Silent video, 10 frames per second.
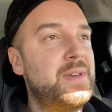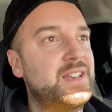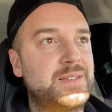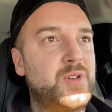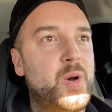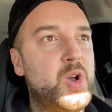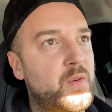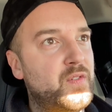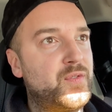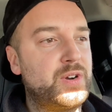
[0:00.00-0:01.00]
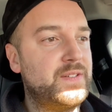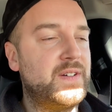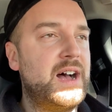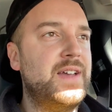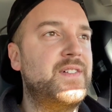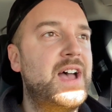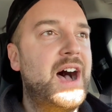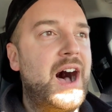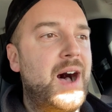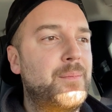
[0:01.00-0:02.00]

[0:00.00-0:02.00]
me because I'm going over 45.